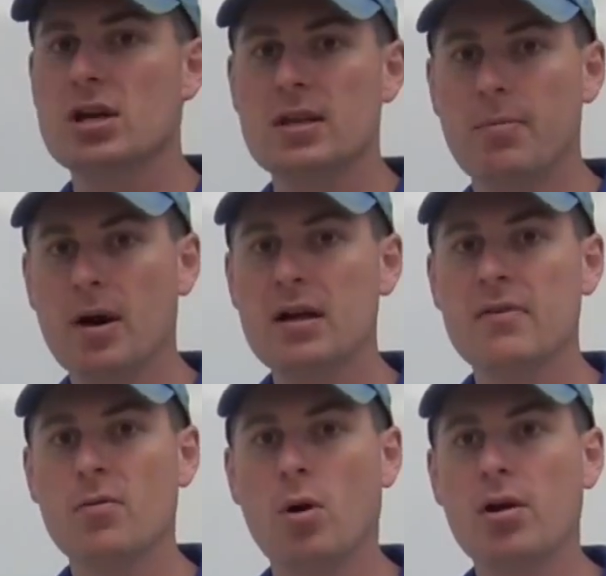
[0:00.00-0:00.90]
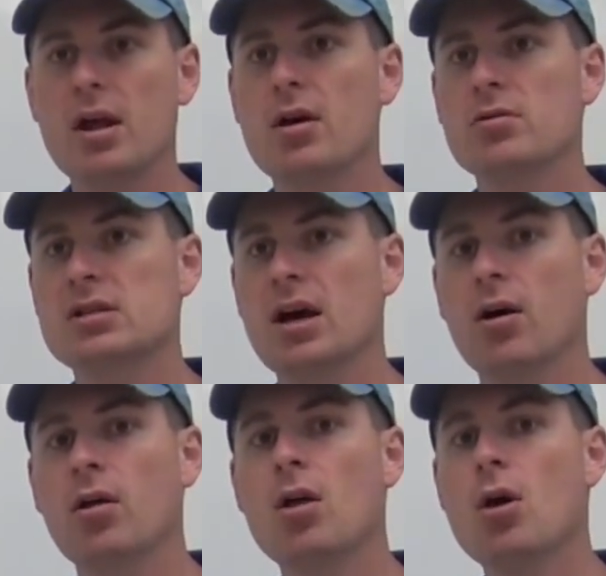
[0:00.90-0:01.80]
you get the bugging of the Watergate
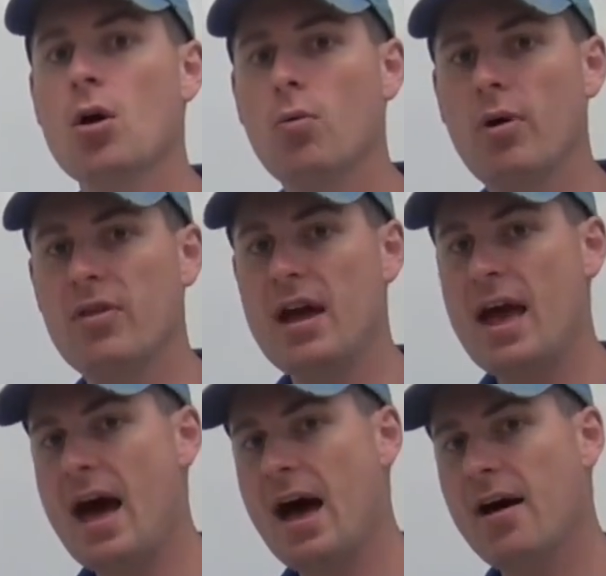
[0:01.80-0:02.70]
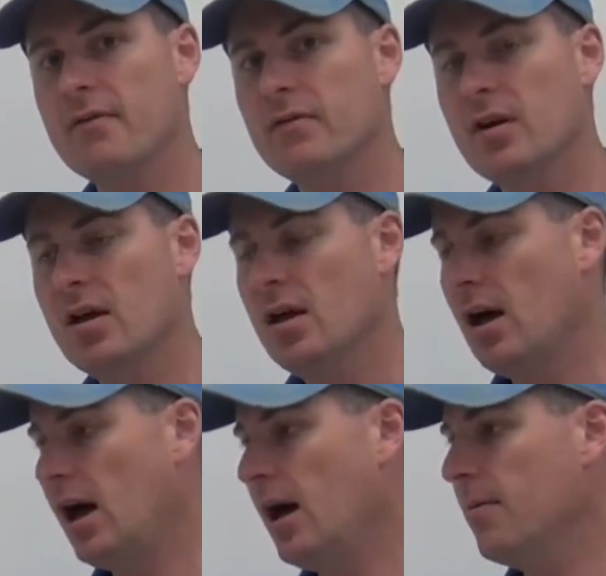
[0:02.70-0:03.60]
Hotel, where they have
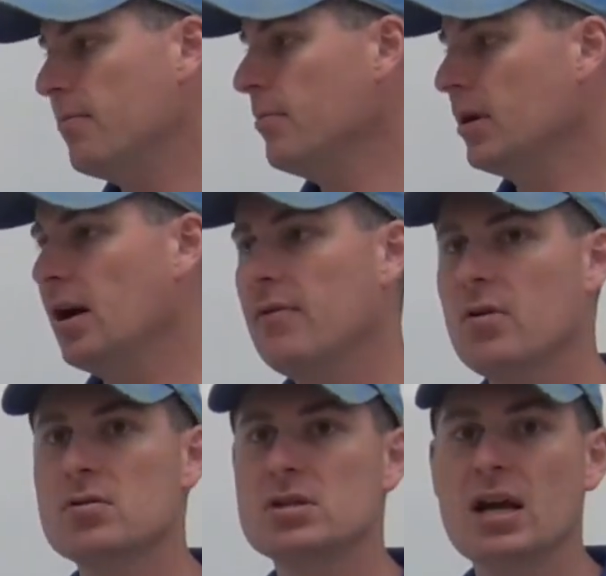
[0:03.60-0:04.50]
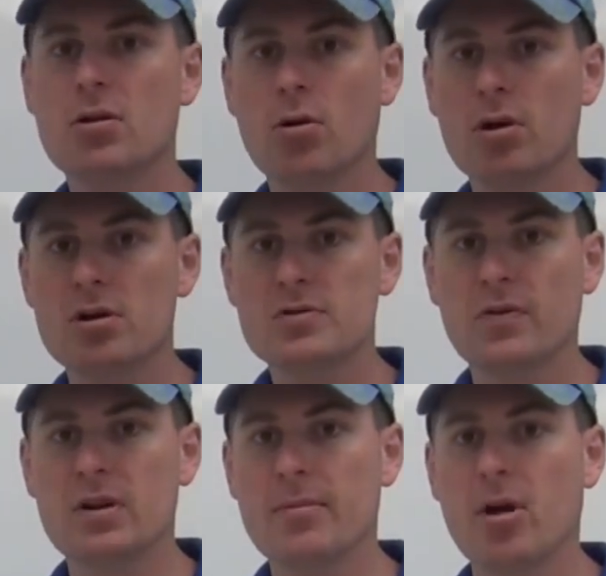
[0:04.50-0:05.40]
uh, McGovern's headquarters
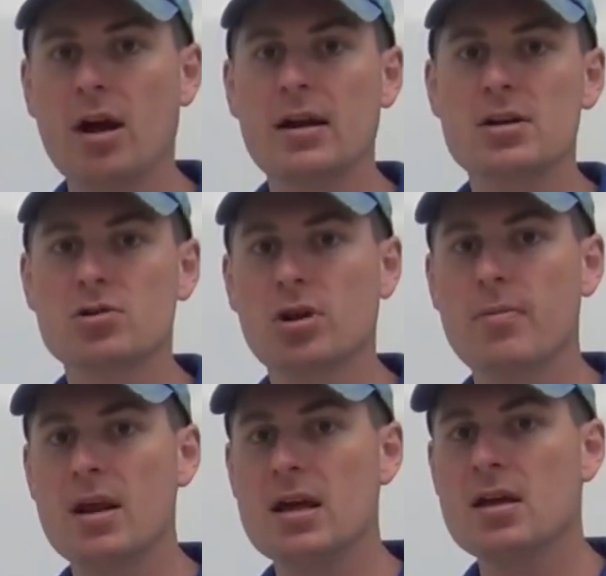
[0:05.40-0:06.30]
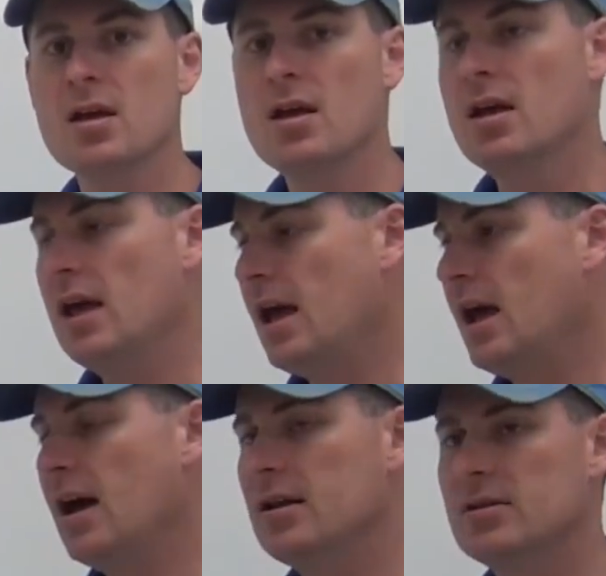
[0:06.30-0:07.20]
for the Democratic National Committee,
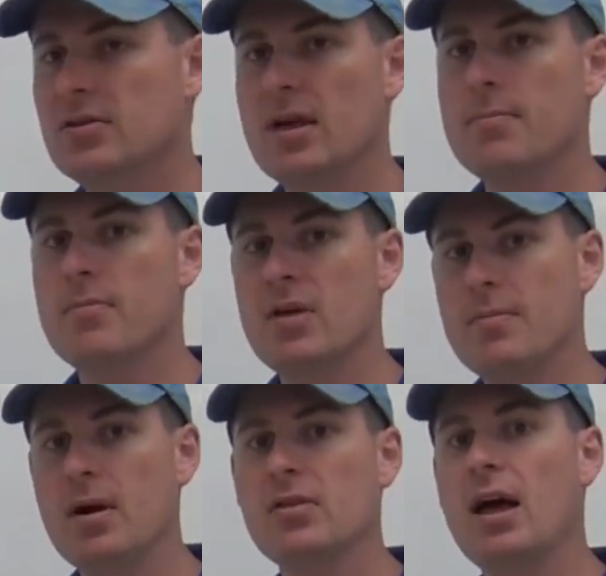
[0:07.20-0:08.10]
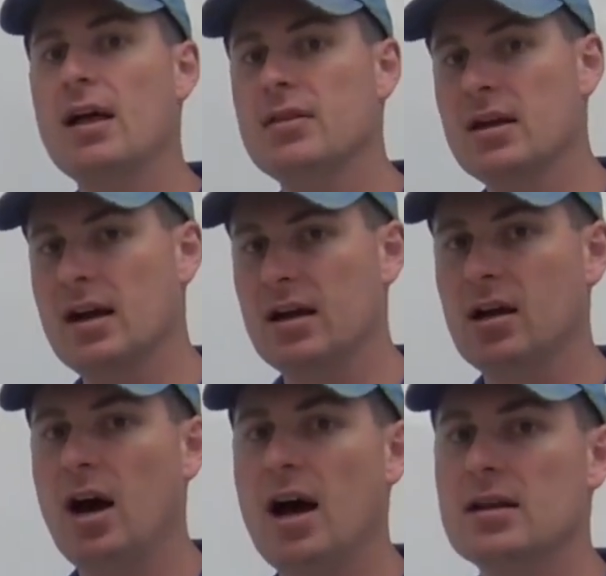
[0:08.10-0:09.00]
and they, they bug that, they get
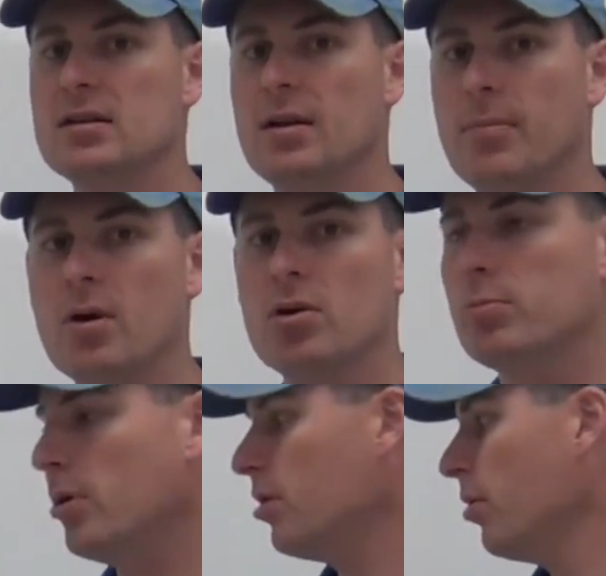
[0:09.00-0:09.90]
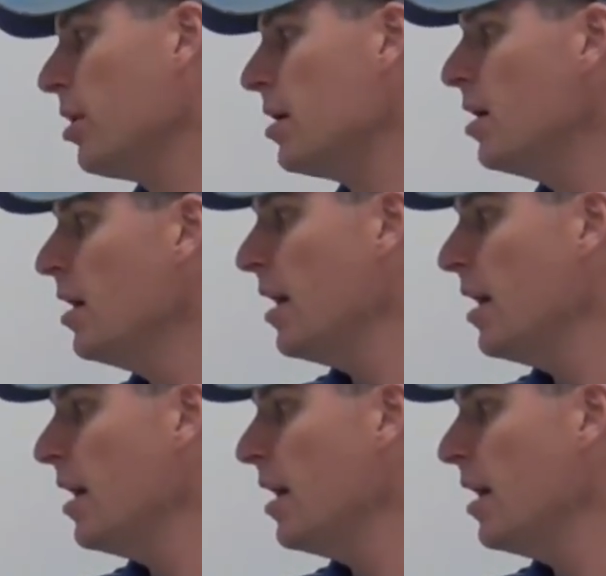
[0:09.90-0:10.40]
caught in a bungled burglary,